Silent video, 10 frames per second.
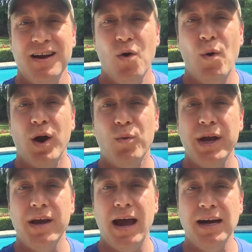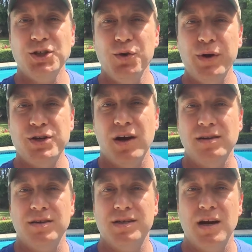where we actually reached
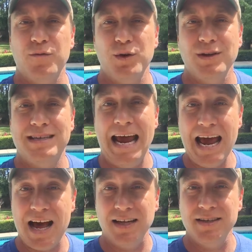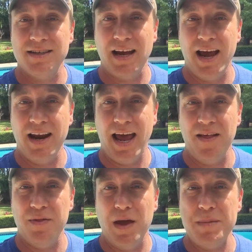out to several dads and
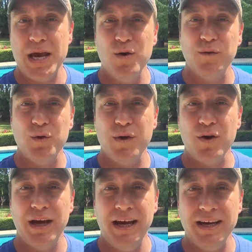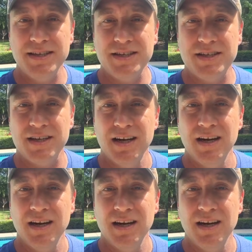had them interview their kids